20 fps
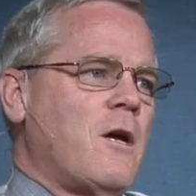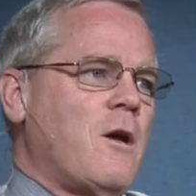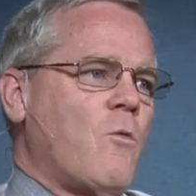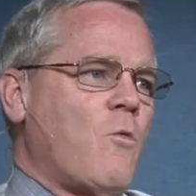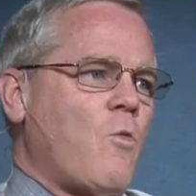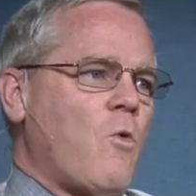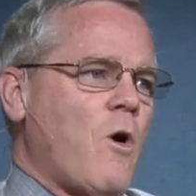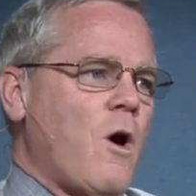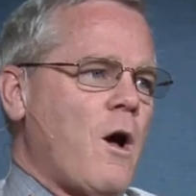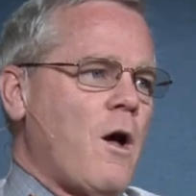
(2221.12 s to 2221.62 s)

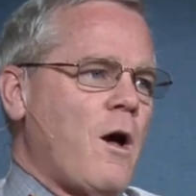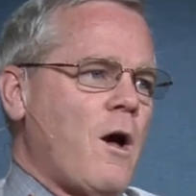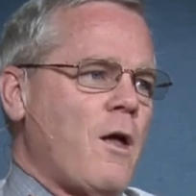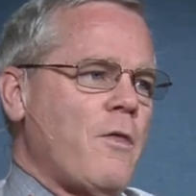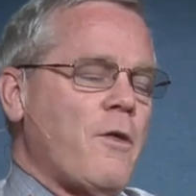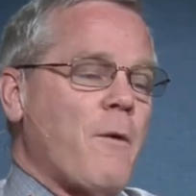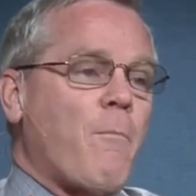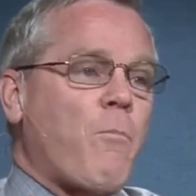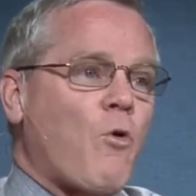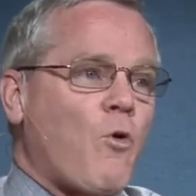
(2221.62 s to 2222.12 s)

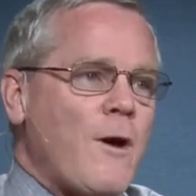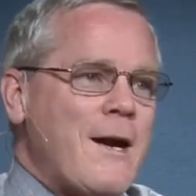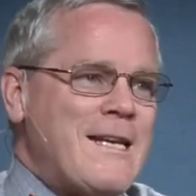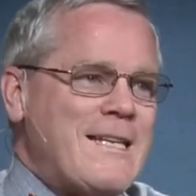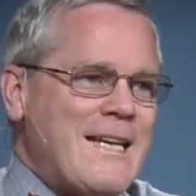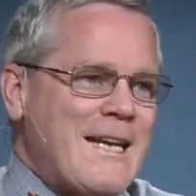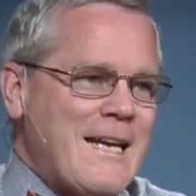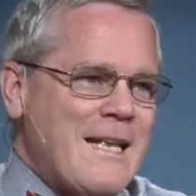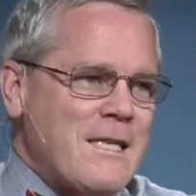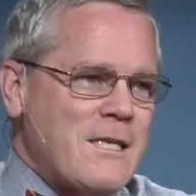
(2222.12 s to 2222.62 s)
on the
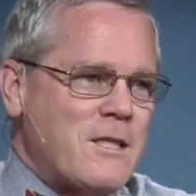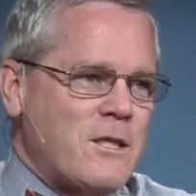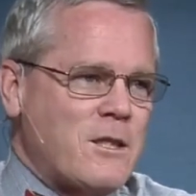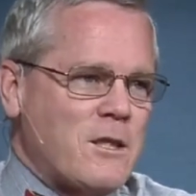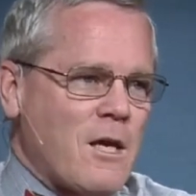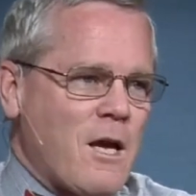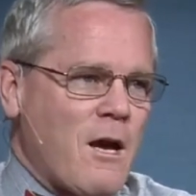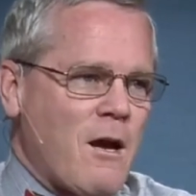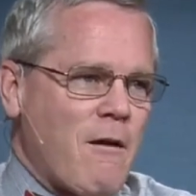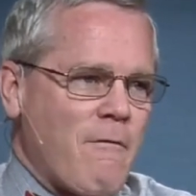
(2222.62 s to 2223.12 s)
pretense
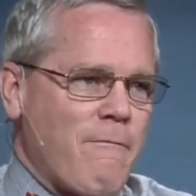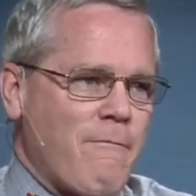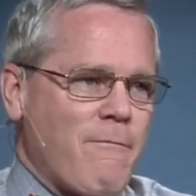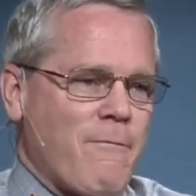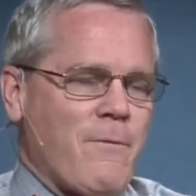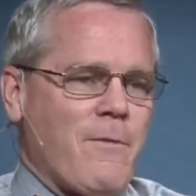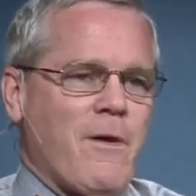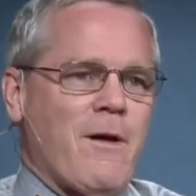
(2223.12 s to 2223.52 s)
of